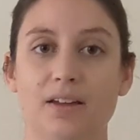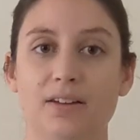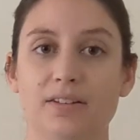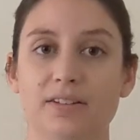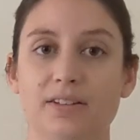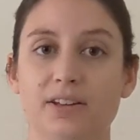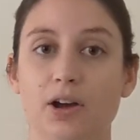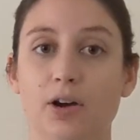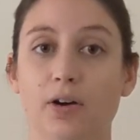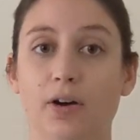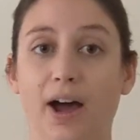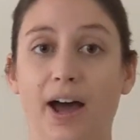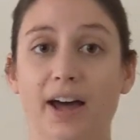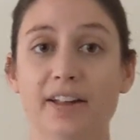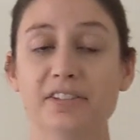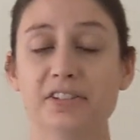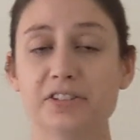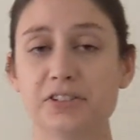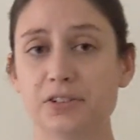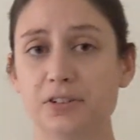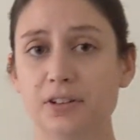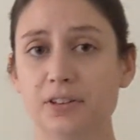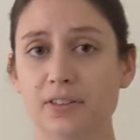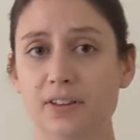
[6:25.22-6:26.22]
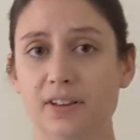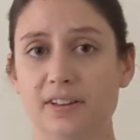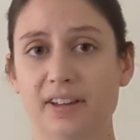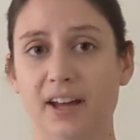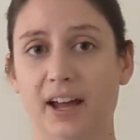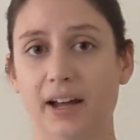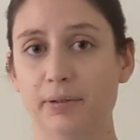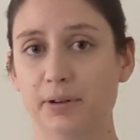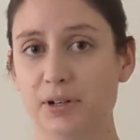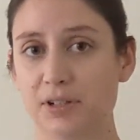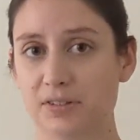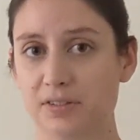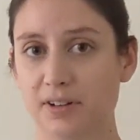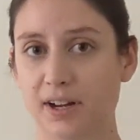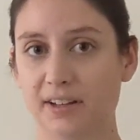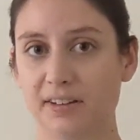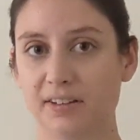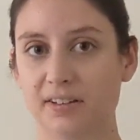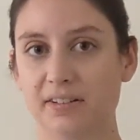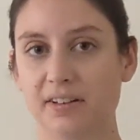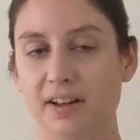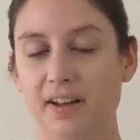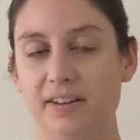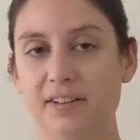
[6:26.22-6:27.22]
So as you're doing these high register
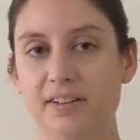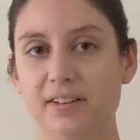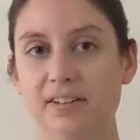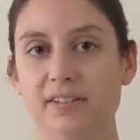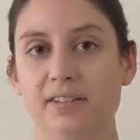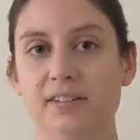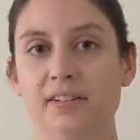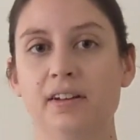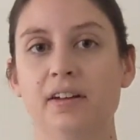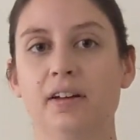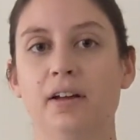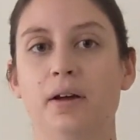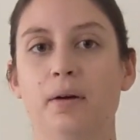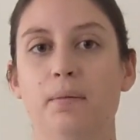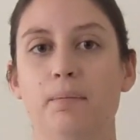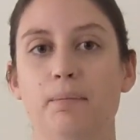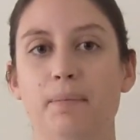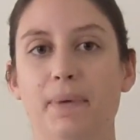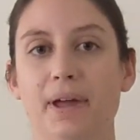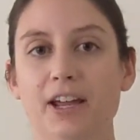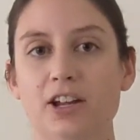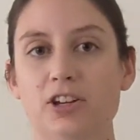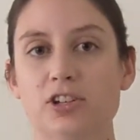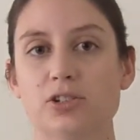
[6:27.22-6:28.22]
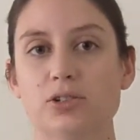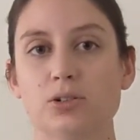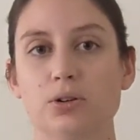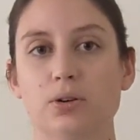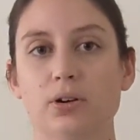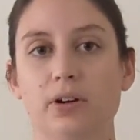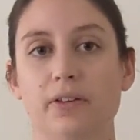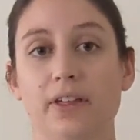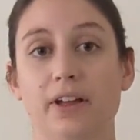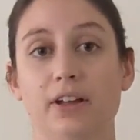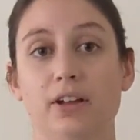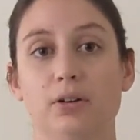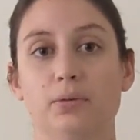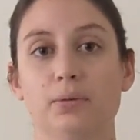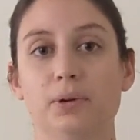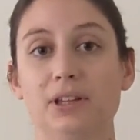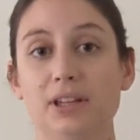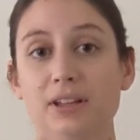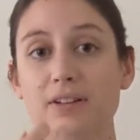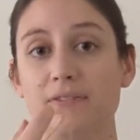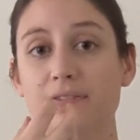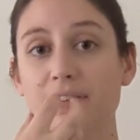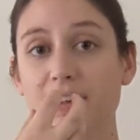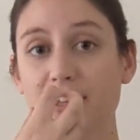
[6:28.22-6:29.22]
exercises, make sure that you're
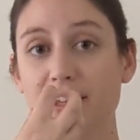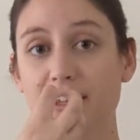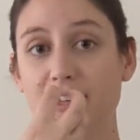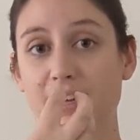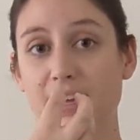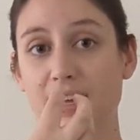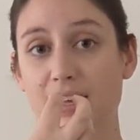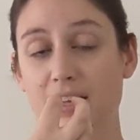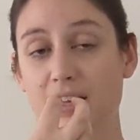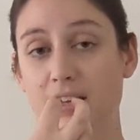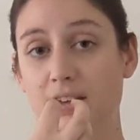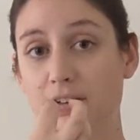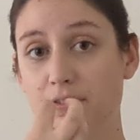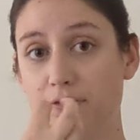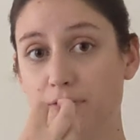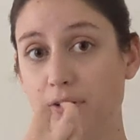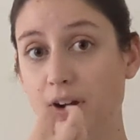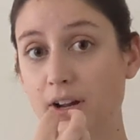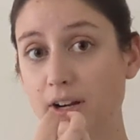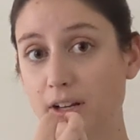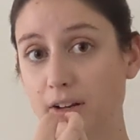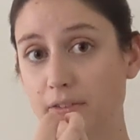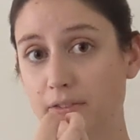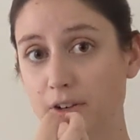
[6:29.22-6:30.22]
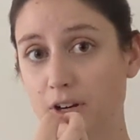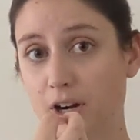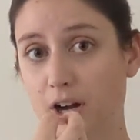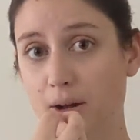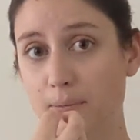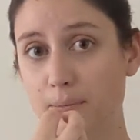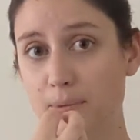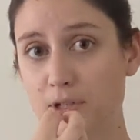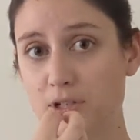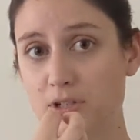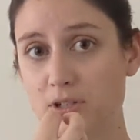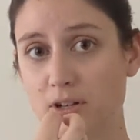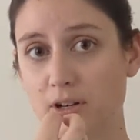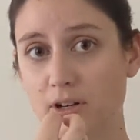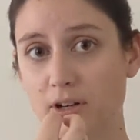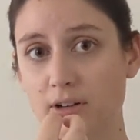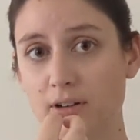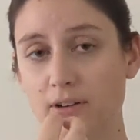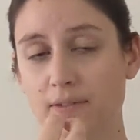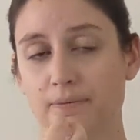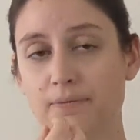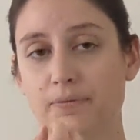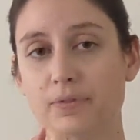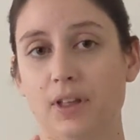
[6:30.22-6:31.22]
really feeling it in the front of your embouchure,
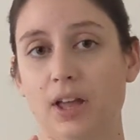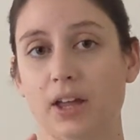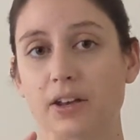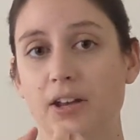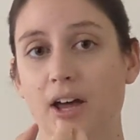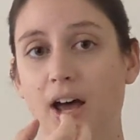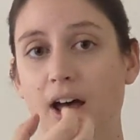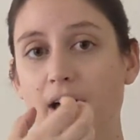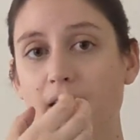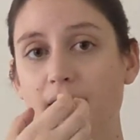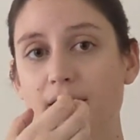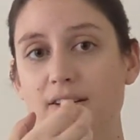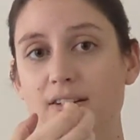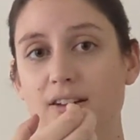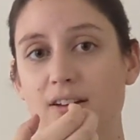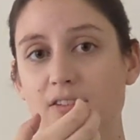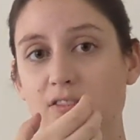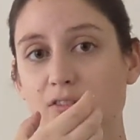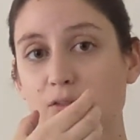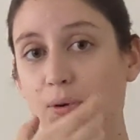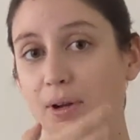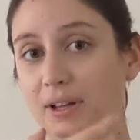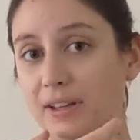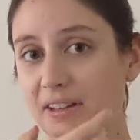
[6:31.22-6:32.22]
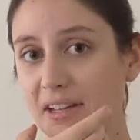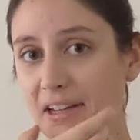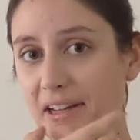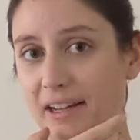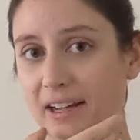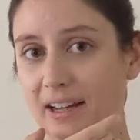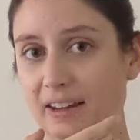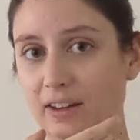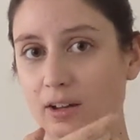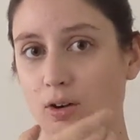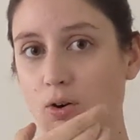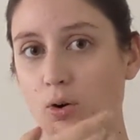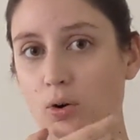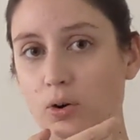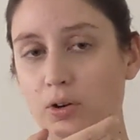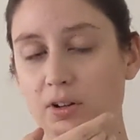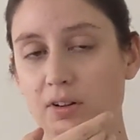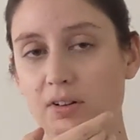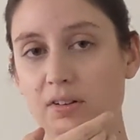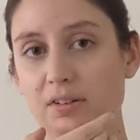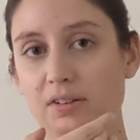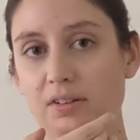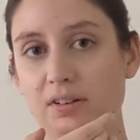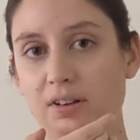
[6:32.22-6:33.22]
not squeezing in the
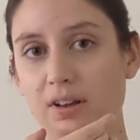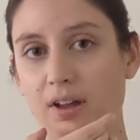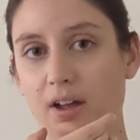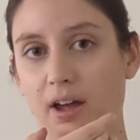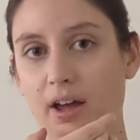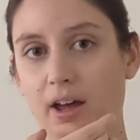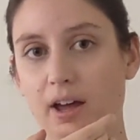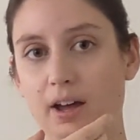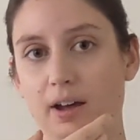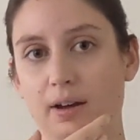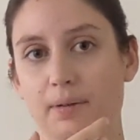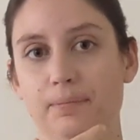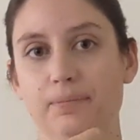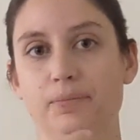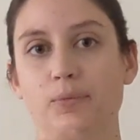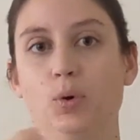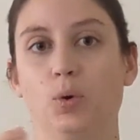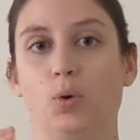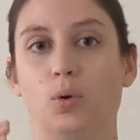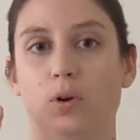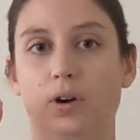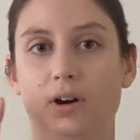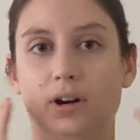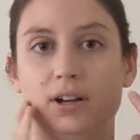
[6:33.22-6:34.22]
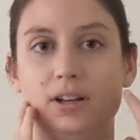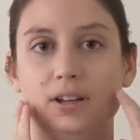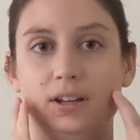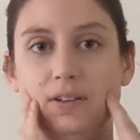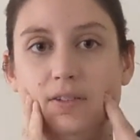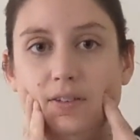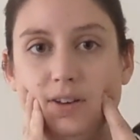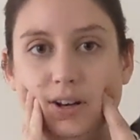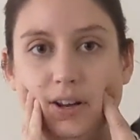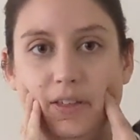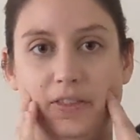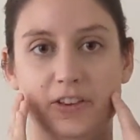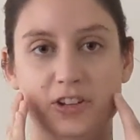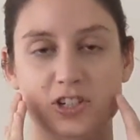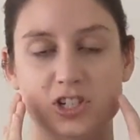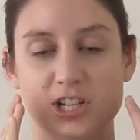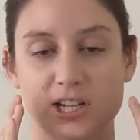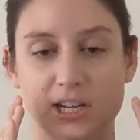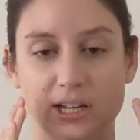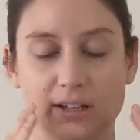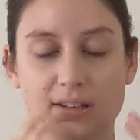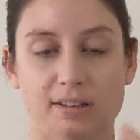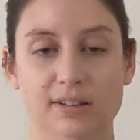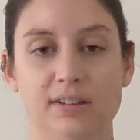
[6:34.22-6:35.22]
corners or even in the
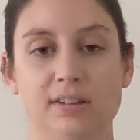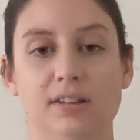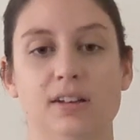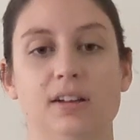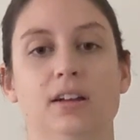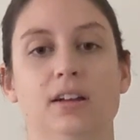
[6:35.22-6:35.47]
cheeks.